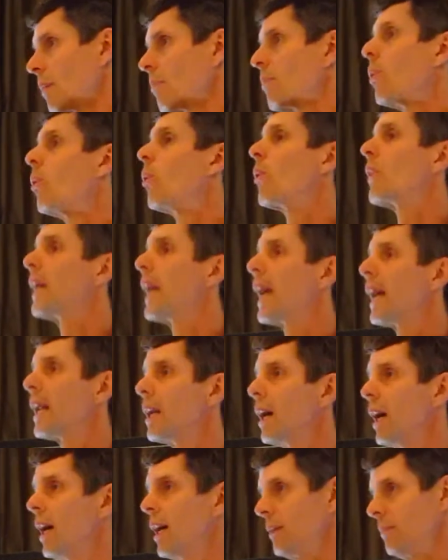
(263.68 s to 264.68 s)
Hold the
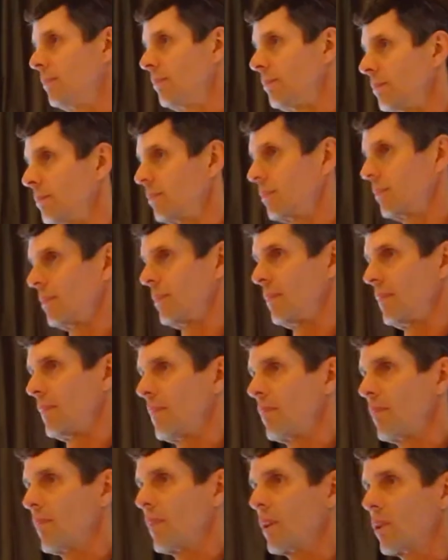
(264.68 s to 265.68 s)
andon.
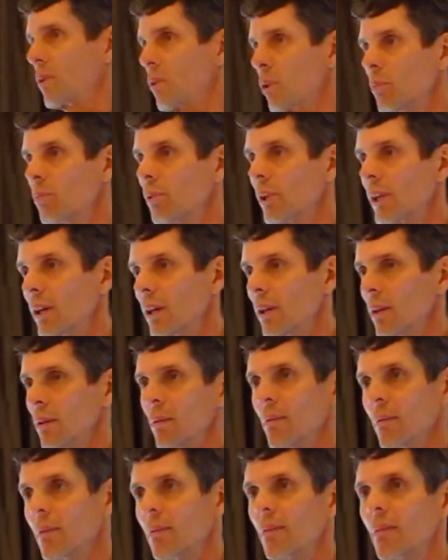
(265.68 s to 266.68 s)
Group
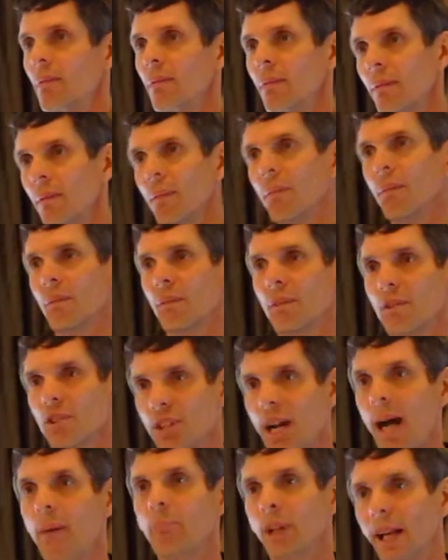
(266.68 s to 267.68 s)
leader,
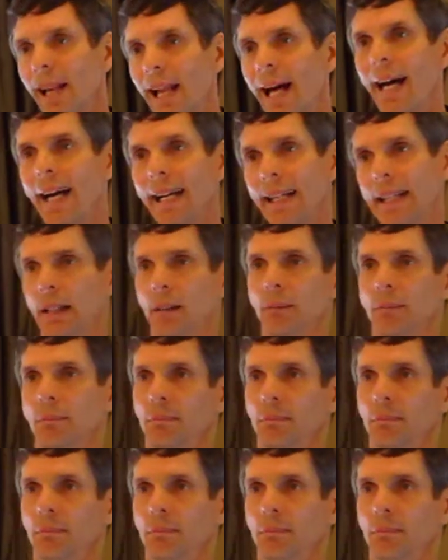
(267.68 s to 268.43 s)
stop the line.